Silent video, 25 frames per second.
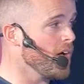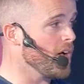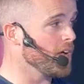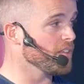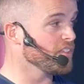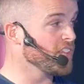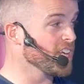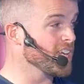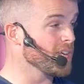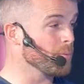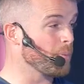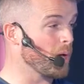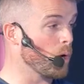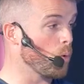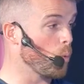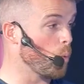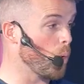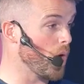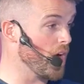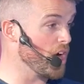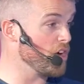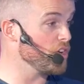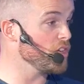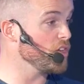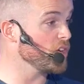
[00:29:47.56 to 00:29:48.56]
Think about
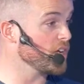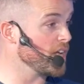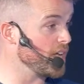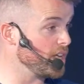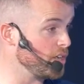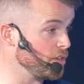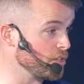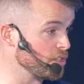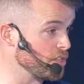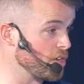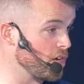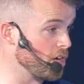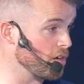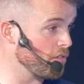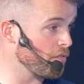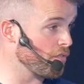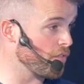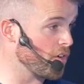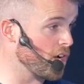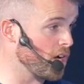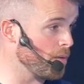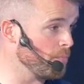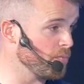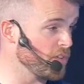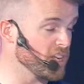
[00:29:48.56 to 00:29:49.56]
where you get your dog
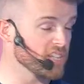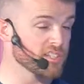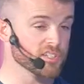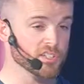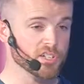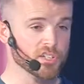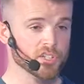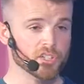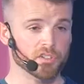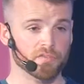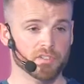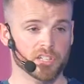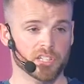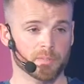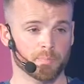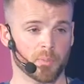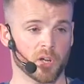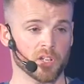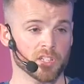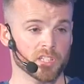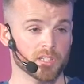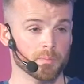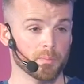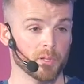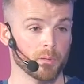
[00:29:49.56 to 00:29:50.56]
from, research a
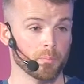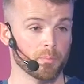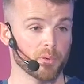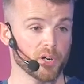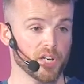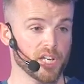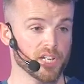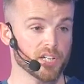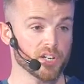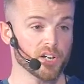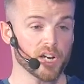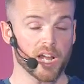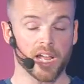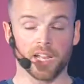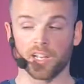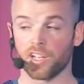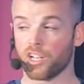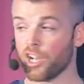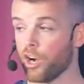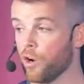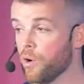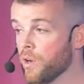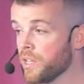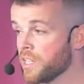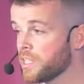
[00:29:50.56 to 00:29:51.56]
responsible breeder, and
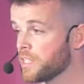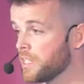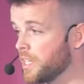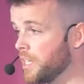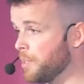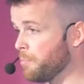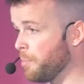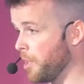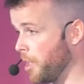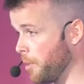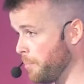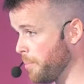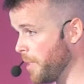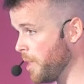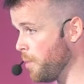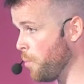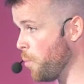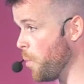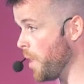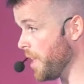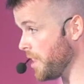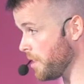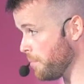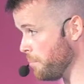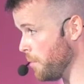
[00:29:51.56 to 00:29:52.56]
go and see puppy
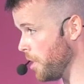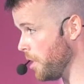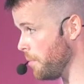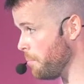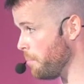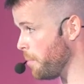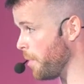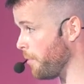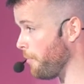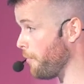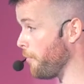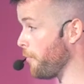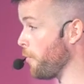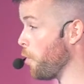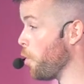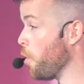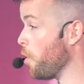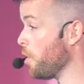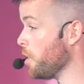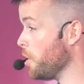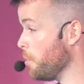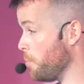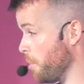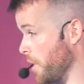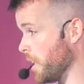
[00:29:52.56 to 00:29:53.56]
with mum
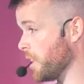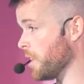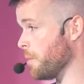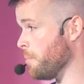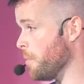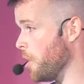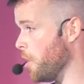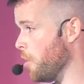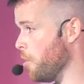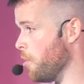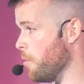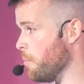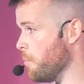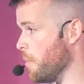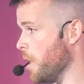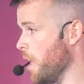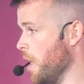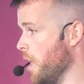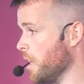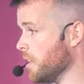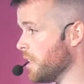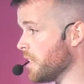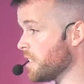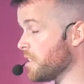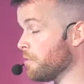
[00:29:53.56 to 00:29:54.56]
before you bring them home.
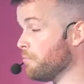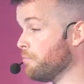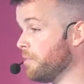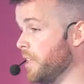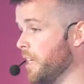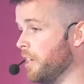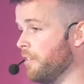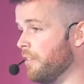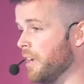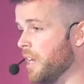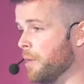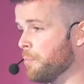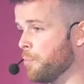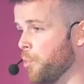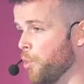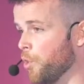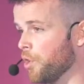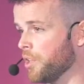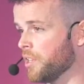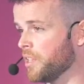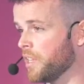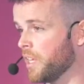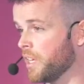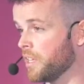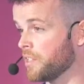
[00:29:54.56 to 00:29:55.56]
That's a really, really
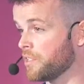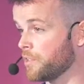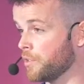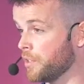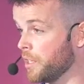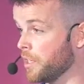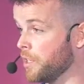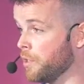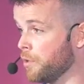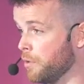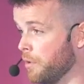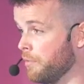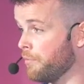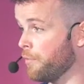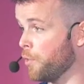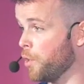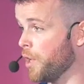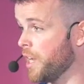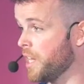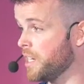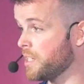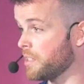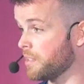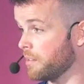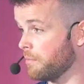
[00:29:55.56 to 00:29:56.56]
important thing so that you
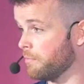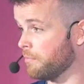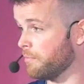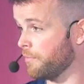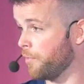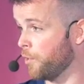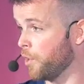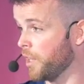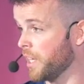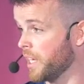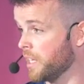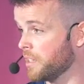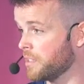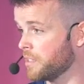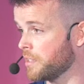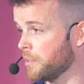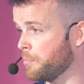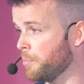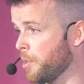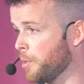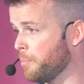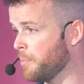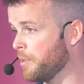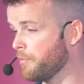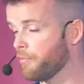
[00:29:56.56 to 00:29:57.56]
avoid falling into the
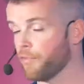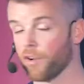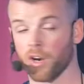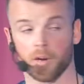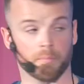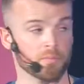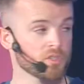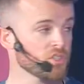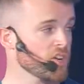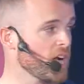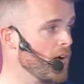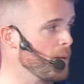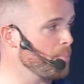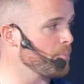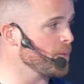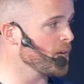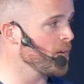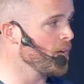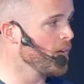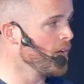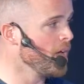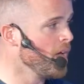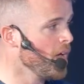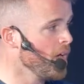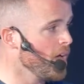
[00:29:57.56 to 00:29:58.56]
puppy farm trap.
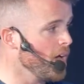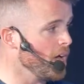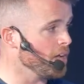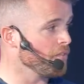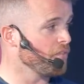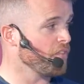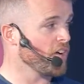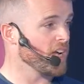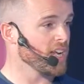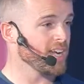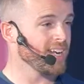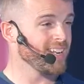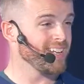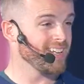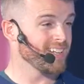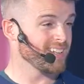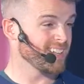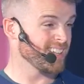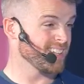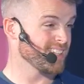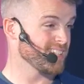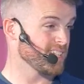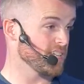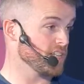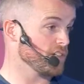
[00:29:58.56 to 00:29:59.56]
And finally,
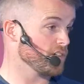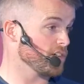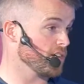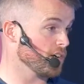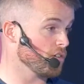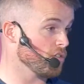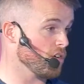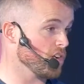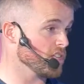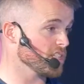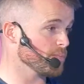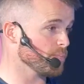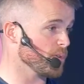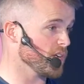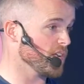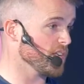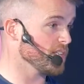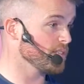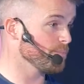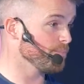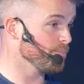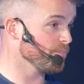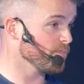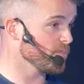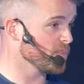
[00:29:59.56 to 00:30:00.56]
consider a
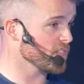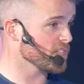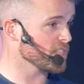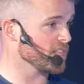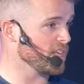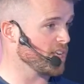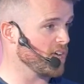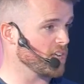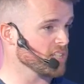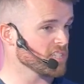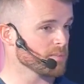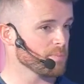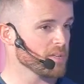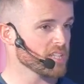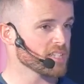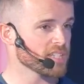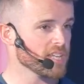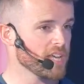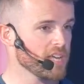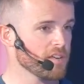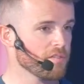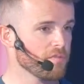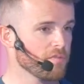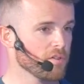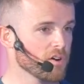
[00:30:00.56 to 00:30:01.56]
crossbreed. There's a lot to be
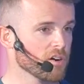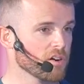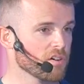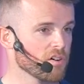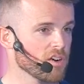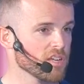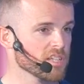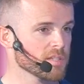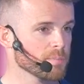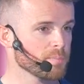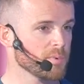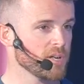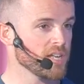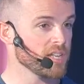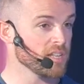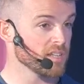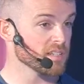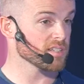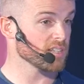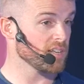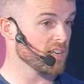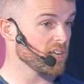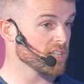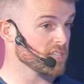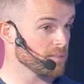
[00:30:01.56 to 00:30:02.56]
said for a crossbreed, and
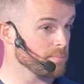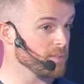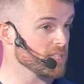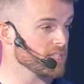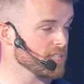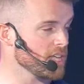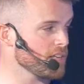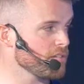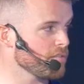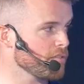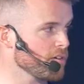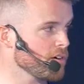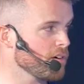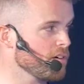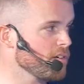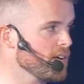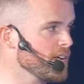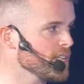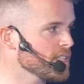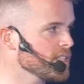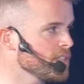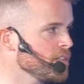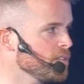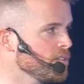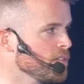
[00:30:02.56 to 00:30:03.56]
a lot to be said for a
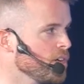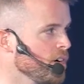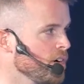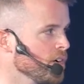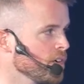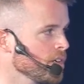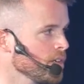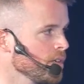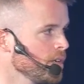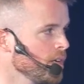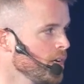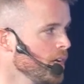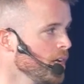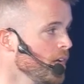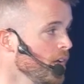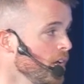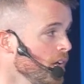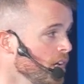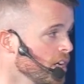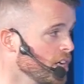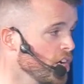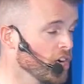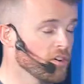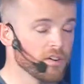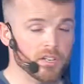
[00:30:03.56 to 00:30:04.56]
rescue dog.
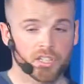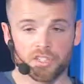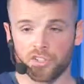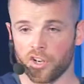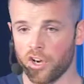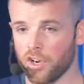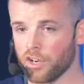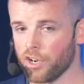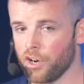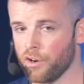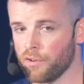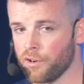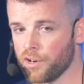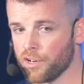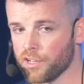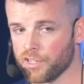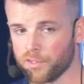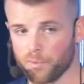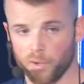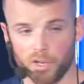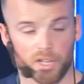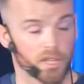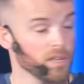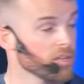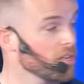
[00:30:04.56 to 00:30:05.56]
Current dog owners,
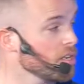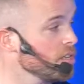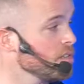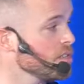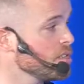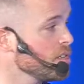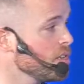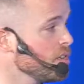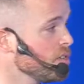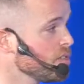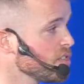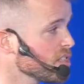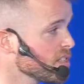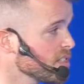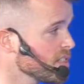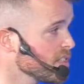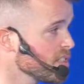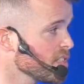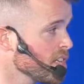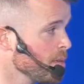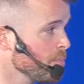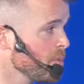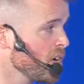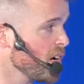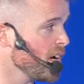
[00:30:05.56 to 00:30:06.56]
what you can do, just to
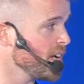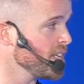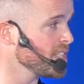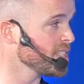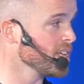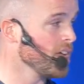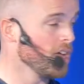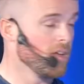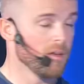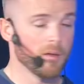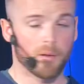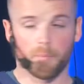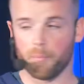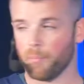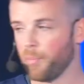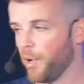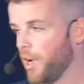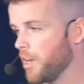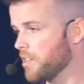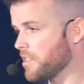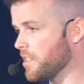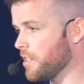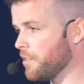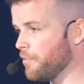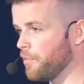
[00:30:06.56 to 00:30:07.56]
summarize,
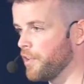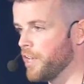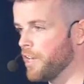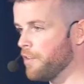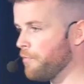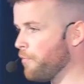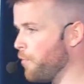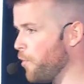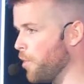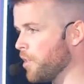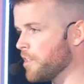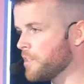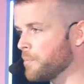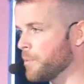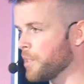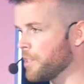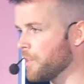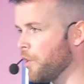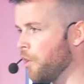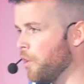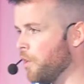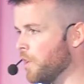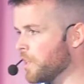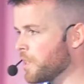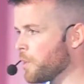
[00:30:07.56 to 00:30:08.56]
positive reinforcement
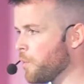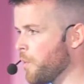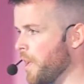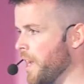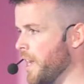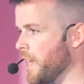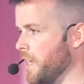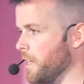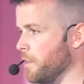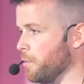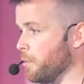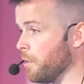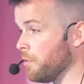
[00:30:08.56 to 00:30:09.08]
all the way.